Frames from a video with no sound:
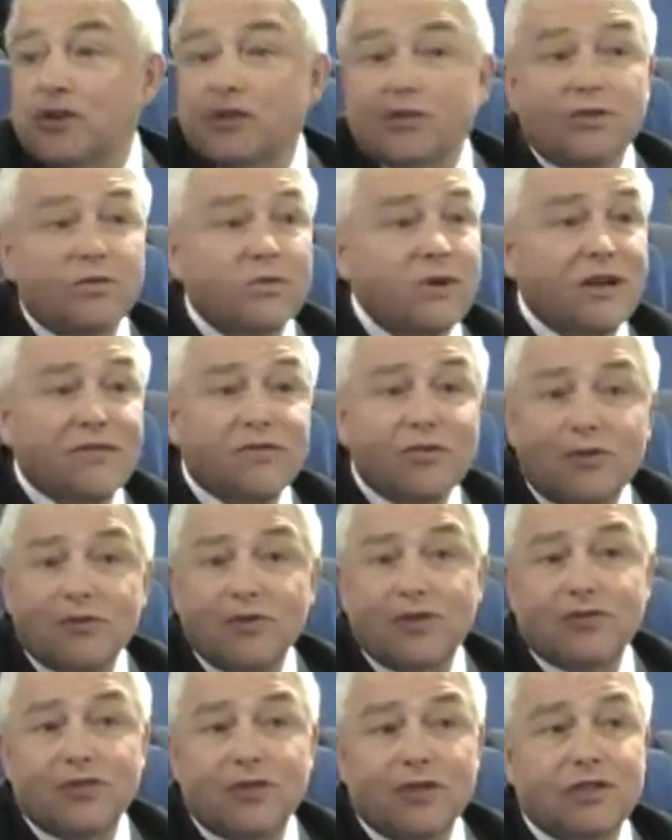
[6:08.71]
So we have no
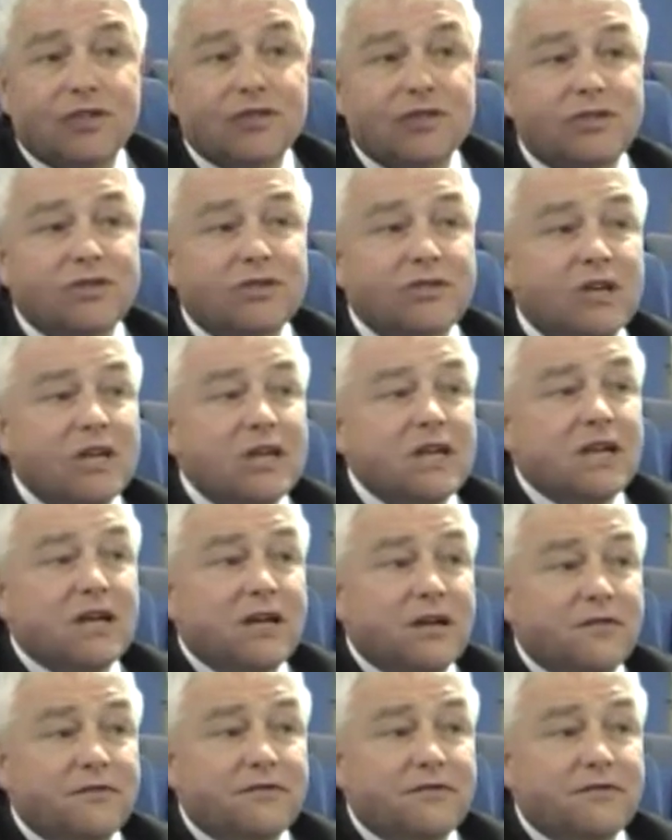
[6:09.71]
restrictions, and